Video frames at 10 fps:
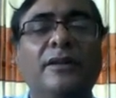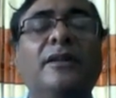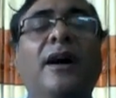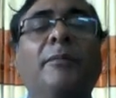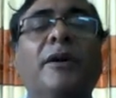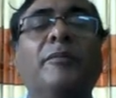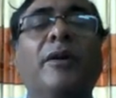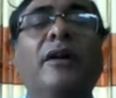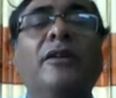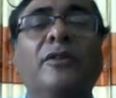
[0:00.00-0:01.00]
in the upper
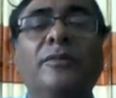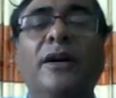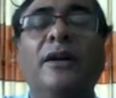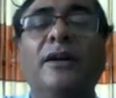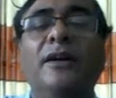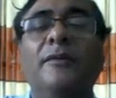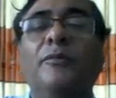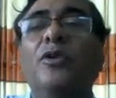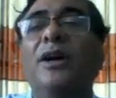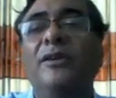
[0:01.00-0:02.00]
part of the
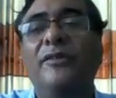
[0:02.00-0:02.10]
vocal